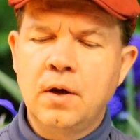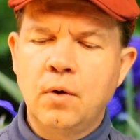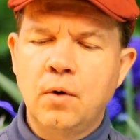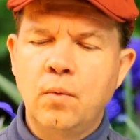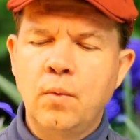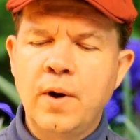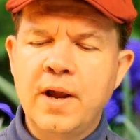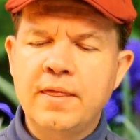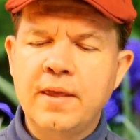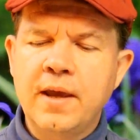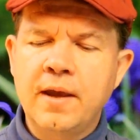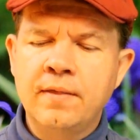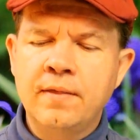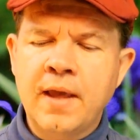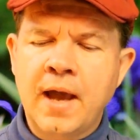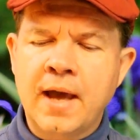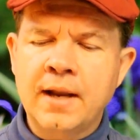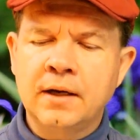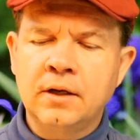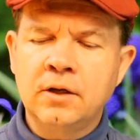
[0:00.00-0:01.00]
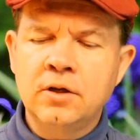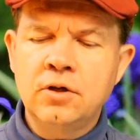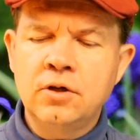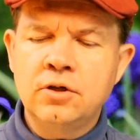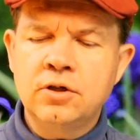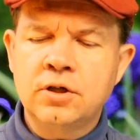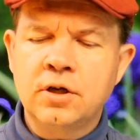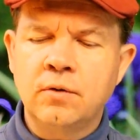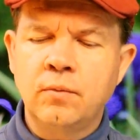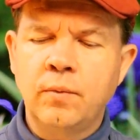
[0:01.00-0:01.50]
Within that
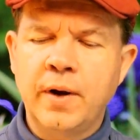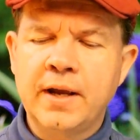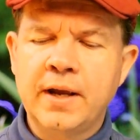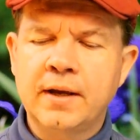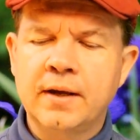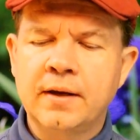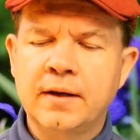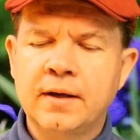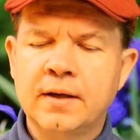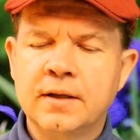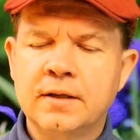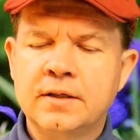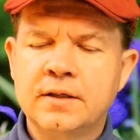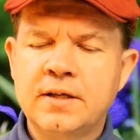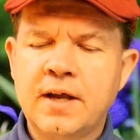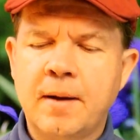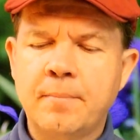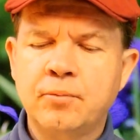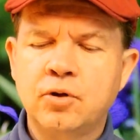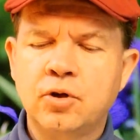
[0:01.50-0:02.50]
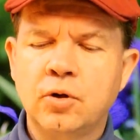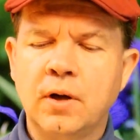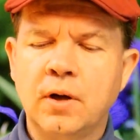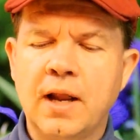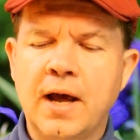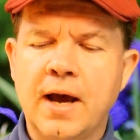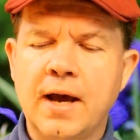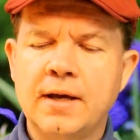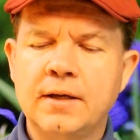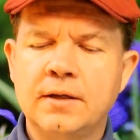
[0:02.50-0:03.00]
illusion, we can
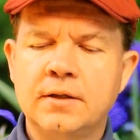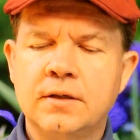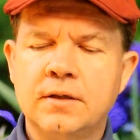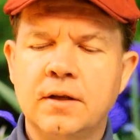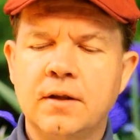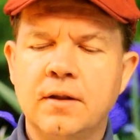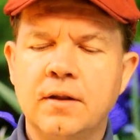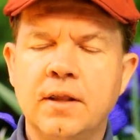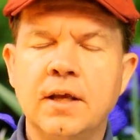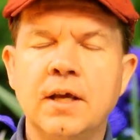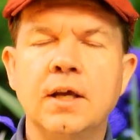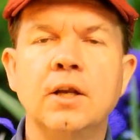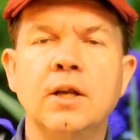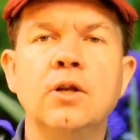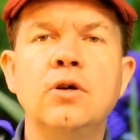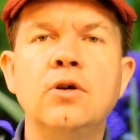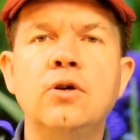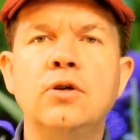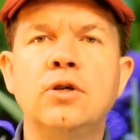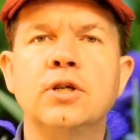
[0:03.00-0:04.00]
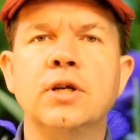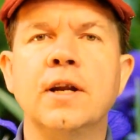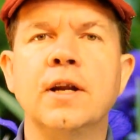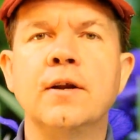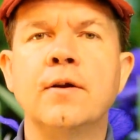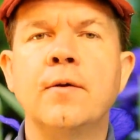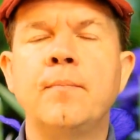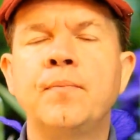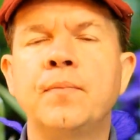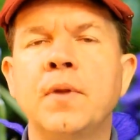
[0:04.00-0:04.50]
conceptualize the
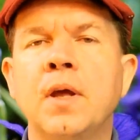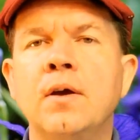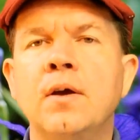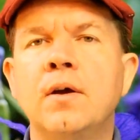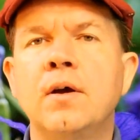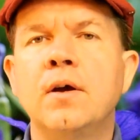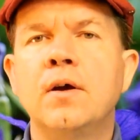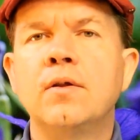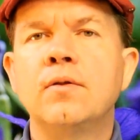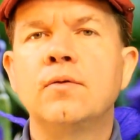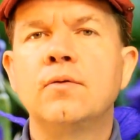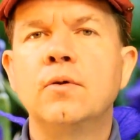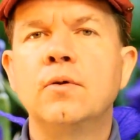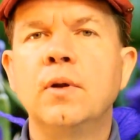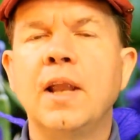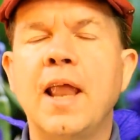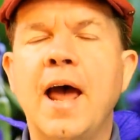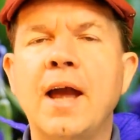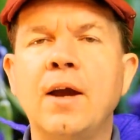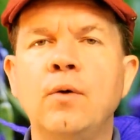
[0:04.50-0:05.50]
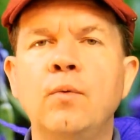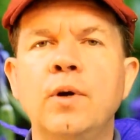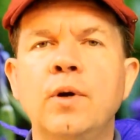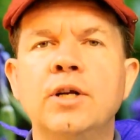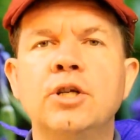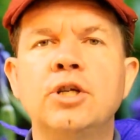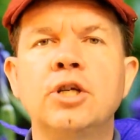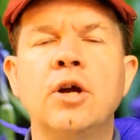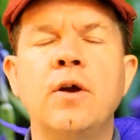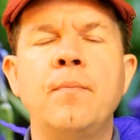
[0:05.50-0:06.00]
illusion through
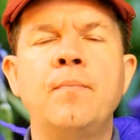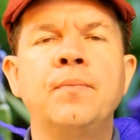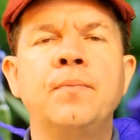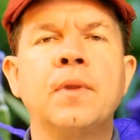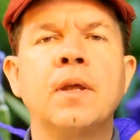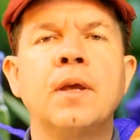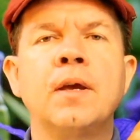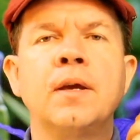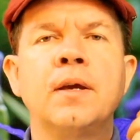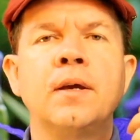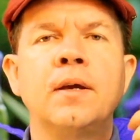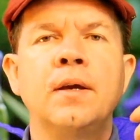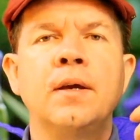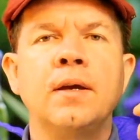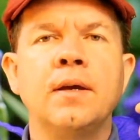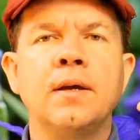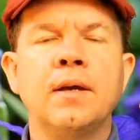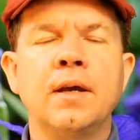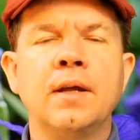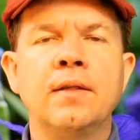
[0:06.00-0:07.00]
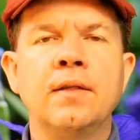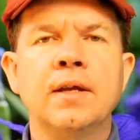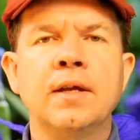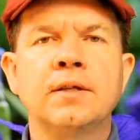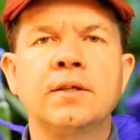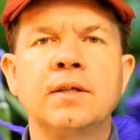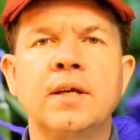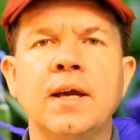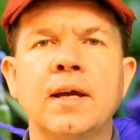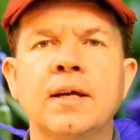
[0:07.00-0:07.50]
language, in
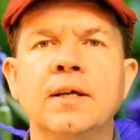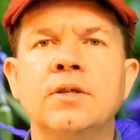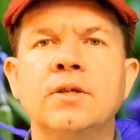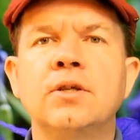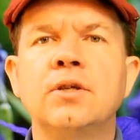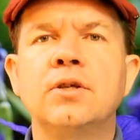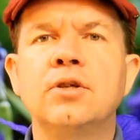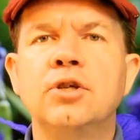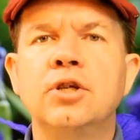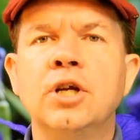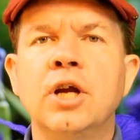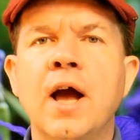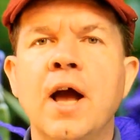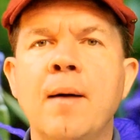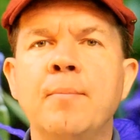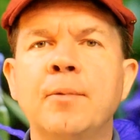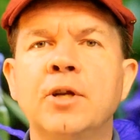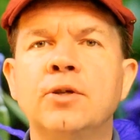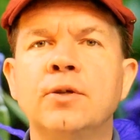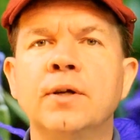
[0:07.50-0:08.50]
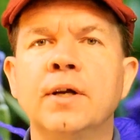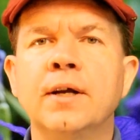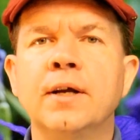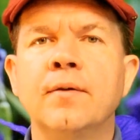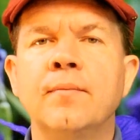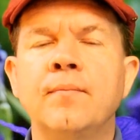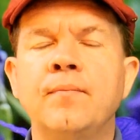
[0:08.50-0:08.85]
this case, geometry.